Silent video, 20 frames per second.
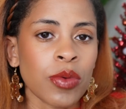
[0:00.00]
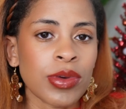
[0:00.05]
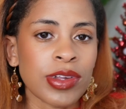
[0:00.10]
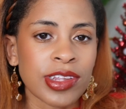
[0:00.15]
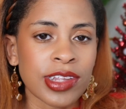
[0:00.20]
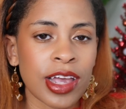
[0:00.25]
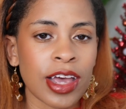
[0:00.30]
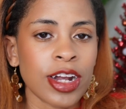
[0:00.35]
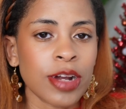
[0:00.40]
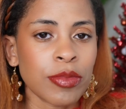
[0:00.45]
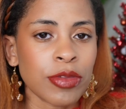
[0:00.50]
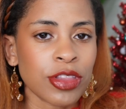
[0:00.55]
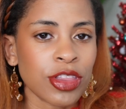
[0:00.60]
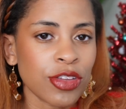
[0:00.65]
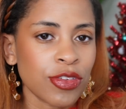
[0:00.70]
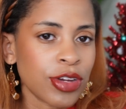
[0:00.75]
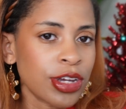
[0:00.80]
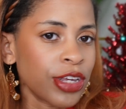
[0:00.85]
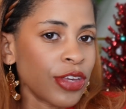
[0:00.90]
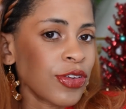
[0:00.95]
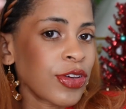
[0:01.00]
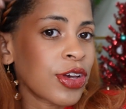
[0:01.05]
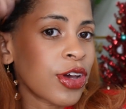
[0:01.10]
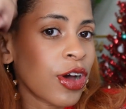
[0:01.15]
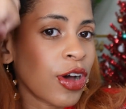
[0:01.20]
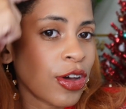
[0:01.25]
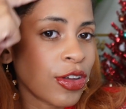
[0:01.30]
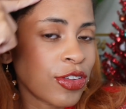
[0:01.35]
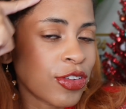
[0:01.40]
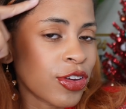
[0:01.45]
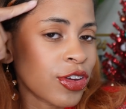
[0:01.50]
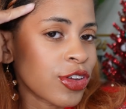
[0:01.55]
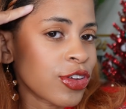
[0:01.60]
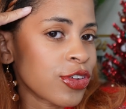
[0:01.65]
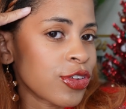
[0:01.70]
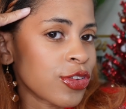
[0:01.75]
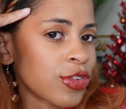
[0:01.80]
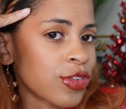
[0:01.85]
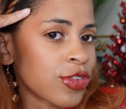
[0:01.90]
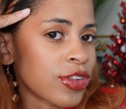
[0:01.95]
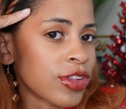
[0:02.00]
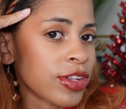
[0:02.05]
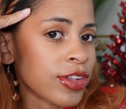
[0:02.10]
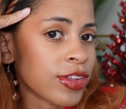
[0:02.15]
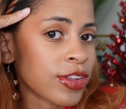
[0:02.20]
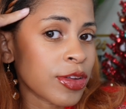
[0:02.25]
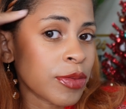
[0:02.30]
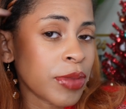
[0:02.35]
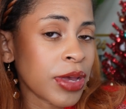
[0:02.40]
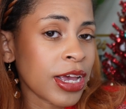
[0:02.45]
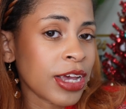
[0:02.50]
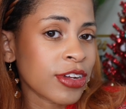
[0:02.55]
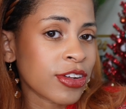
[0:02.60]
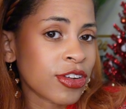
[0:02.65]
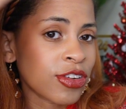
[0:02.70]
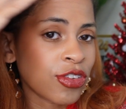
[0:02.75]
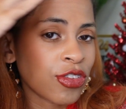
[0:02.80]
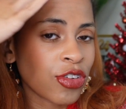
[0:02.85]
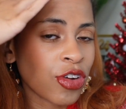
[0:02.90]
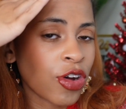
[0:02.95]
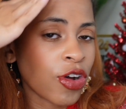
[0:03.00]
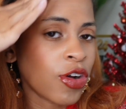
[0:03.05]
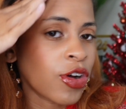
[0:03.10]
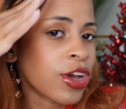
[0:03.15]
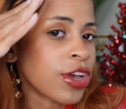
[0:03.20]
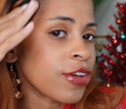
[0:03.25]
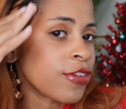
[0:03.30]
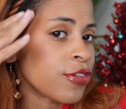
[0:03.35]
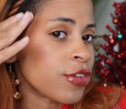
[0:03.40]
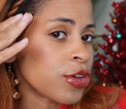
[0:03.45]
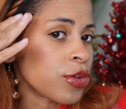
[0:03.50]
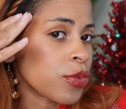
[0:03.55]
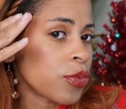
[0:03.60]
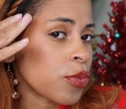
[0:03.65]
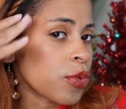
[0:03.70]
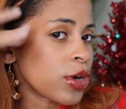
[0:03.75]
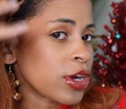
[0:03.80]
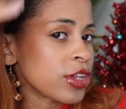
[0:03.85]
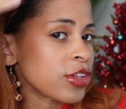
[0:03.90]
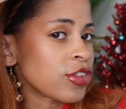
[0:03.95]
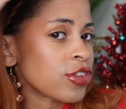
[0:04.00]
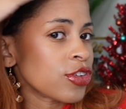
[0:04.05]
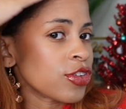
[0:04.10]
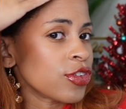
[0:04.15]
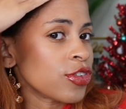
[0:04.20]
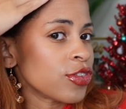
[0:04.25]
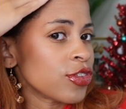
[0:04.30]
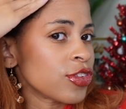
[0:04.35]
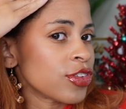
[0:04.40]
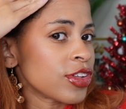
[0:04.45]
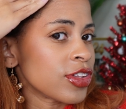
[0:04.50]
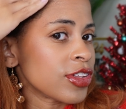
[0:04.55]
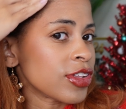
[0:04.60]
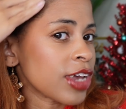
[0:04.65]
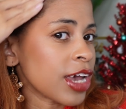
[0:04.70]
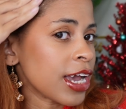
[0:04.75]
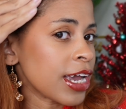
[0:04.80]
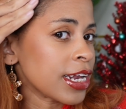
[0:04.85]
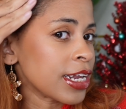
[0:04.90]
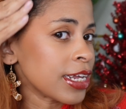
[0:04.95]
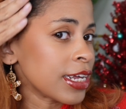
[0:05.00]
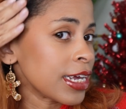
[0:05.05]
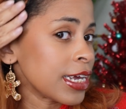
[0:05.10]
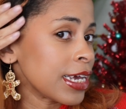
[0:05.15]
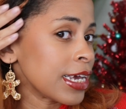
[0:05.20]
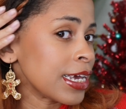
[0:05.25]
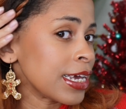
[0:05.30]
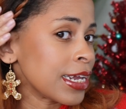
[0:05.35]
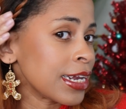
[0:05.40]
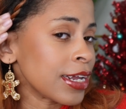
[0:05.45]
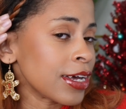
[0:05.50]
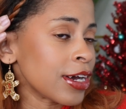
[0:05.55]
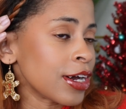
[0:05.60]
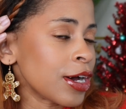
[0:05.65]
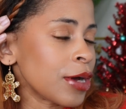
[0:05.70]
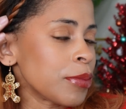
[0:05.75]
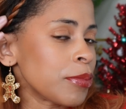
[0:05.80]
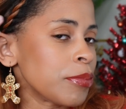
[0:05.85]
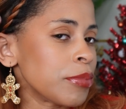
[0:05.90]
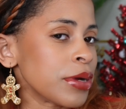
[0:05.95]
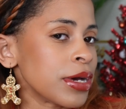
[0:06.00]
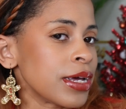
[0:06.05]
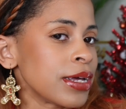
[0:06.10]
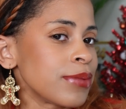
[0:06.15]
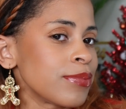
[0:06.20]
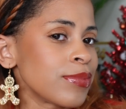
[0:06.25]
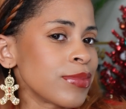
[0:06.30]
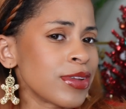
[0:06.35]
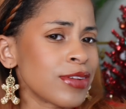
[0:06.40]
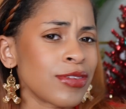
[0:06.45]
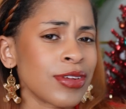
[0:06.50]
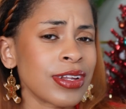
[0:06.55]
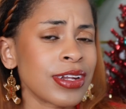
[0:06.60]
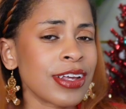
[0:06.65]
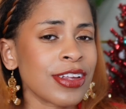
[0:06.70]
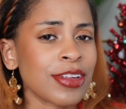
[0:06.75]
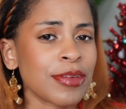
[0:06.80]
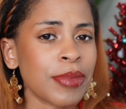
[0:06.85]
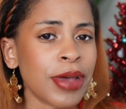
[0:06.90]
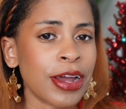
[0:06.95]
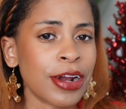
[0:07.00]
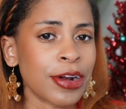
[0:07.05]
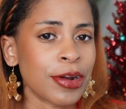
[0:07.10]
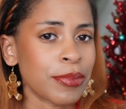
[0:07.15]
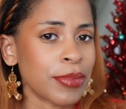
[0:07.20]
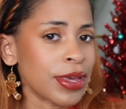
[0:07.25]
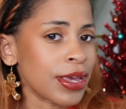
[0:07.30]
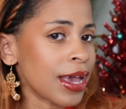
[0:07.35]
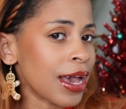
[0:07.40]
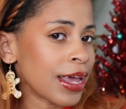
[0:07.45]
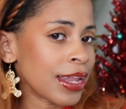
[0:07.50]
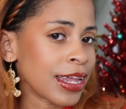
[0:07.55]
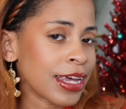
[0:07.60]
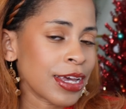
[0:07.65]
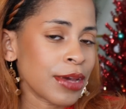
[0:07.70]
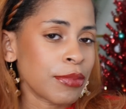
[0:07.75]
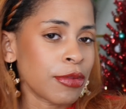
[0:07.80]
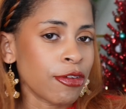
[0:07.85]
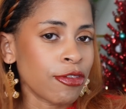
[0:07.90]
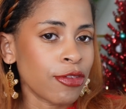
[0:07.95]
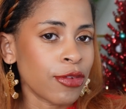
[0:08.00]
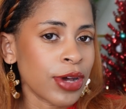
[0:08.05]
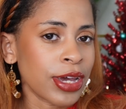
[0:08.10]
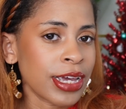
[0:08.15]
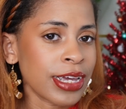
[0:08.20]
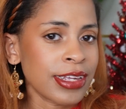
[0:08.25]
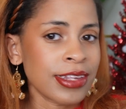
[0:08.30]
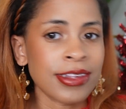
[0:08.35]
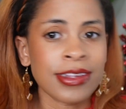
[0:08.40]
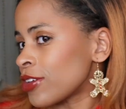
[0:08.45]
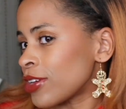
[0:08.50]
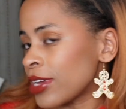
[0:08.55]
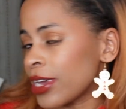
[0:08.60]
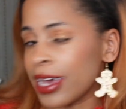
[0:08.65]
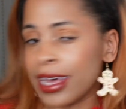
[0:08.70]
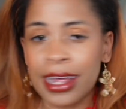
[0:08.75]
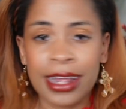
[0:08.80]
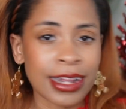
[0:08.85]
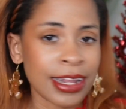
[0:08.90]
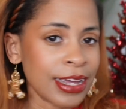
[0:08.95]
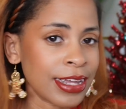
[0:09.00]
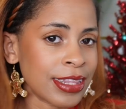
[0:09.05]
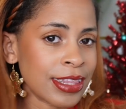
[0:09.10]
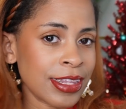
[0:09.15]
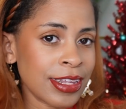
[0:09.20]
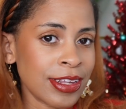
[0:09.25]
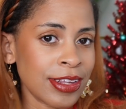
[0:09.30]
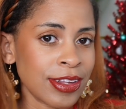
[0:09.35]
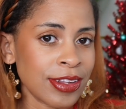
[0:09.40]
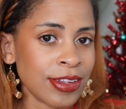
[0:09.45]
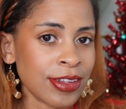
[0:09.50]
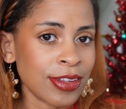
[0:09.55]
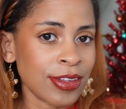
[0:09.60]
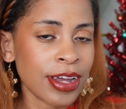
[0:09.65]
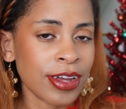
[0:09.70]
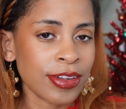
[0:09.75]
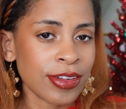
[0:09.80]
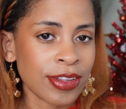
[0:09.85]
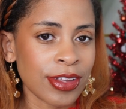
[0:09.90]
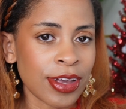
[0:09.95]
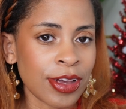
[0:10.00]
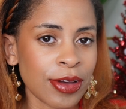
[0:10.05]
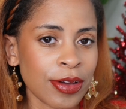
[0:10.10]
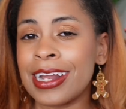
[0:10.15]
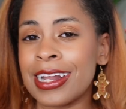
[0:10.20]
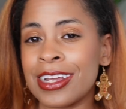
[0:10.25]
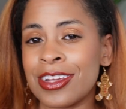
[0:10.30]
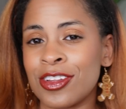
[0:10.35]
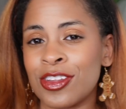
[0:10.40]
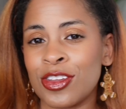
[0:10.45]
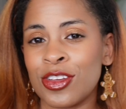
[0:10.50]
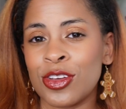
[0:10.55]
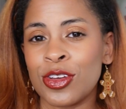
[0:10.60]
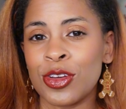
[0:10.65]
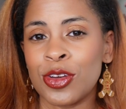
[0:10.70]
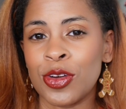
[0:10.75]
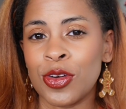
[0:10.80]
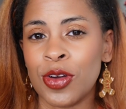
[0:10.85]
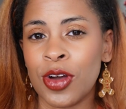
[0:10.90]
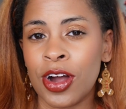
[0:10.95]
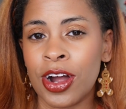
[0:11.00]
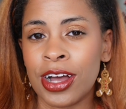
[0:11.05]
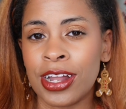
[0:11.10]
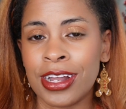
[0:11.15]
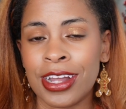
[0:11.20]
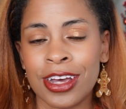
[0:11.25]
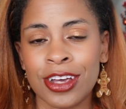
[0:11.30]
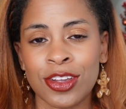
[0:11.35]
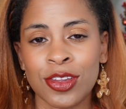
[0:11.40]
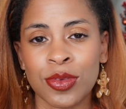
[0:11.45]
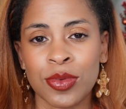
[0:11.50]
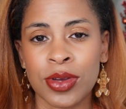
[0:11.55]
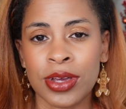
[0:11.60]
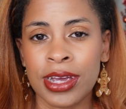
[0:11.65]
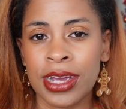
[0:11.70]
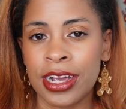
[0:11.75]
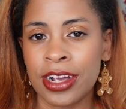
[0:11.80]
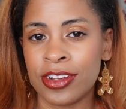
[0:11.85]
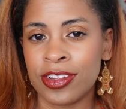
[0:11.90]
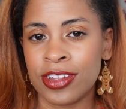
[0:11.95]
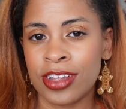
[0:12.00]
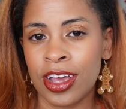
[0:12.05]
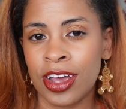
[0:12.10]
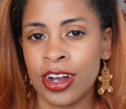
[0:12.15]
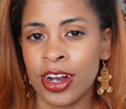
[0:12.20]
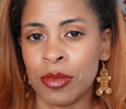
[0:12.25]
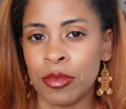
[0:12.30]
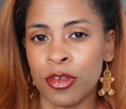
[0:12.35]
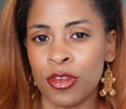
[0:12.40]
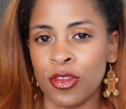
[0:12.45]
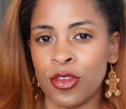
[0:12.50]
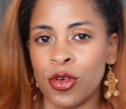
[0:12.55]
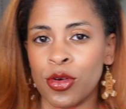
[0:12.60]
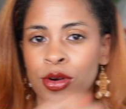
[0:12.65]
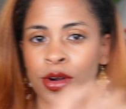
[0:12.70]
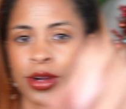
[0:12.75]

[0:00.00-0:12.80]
With style number 3, you can also use some edge control if you want to tidy it up, but it really doesn't matter to me. I like it both ways. So yeah, I like this hairstyle. Let's do our last one, hairstyle number 4.